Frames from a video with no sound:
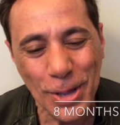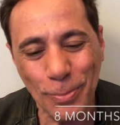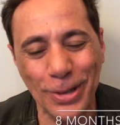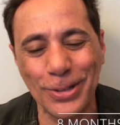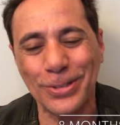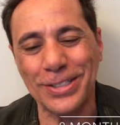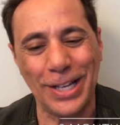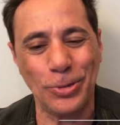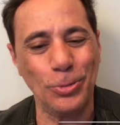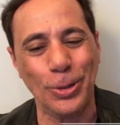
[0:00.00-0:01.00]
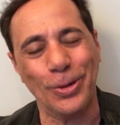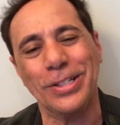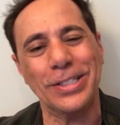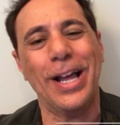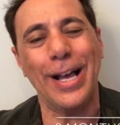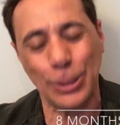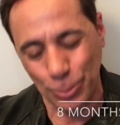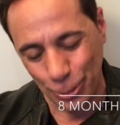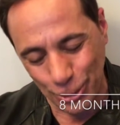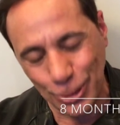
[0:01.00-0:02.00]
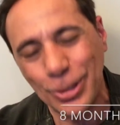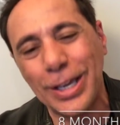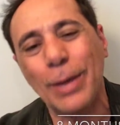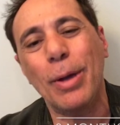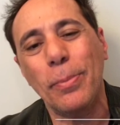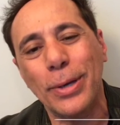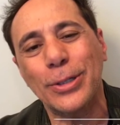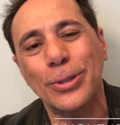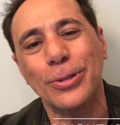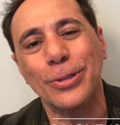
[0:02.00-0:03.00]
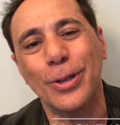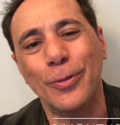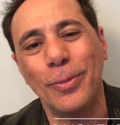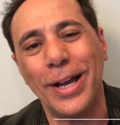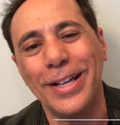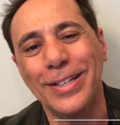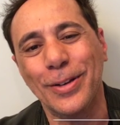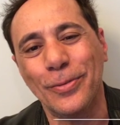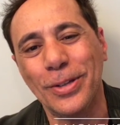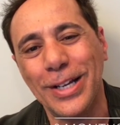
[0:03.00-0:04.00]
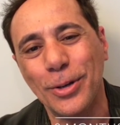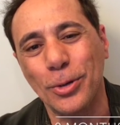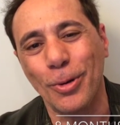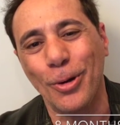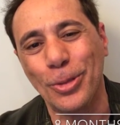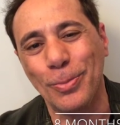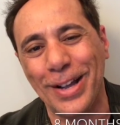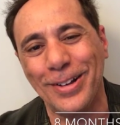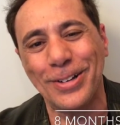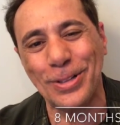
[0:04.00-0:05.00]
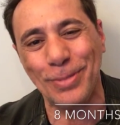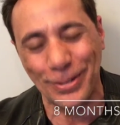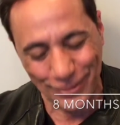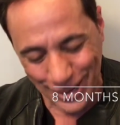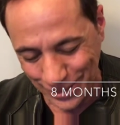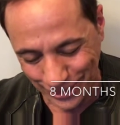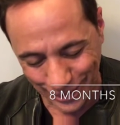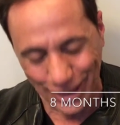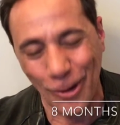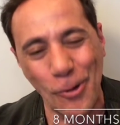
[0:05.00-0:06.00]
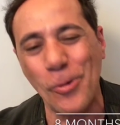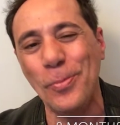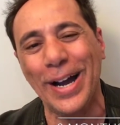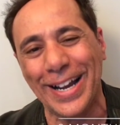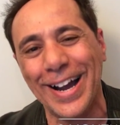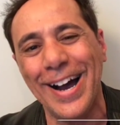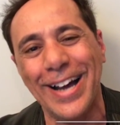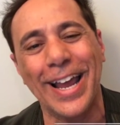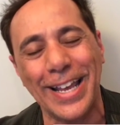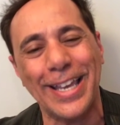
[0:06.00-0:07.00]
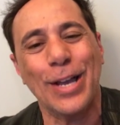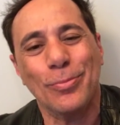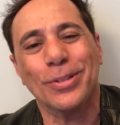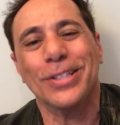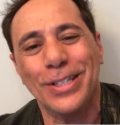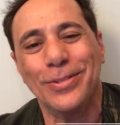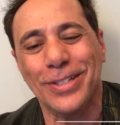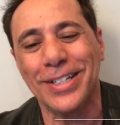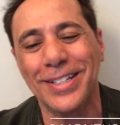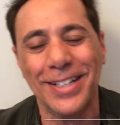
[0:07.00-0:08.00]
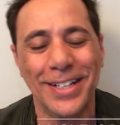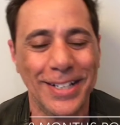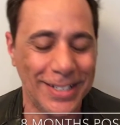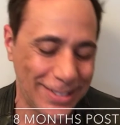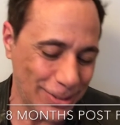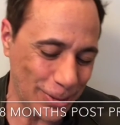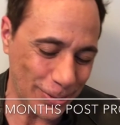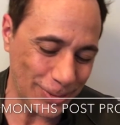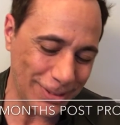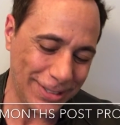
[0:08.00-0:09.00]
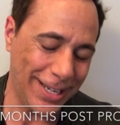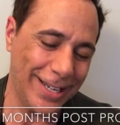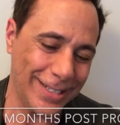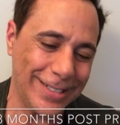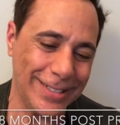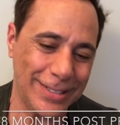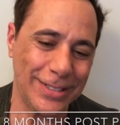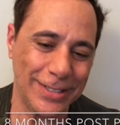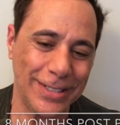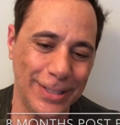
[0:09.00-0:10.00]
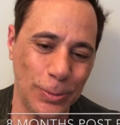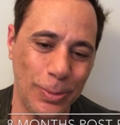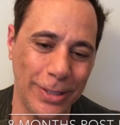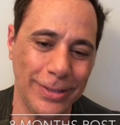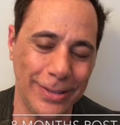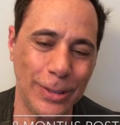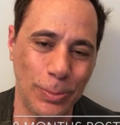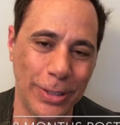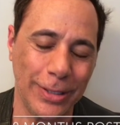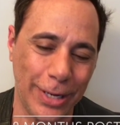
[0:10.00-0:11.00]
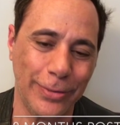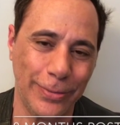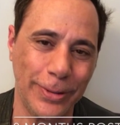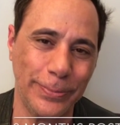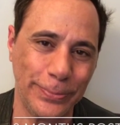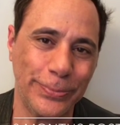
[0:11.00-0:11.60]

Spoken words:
my uncle's not doing well. He's in the hospital. They're looking at my pictures of the hair growth, and my uncle and my father are like, "Oh my God, I can't believe it." So yeah, it's been a lot of fun.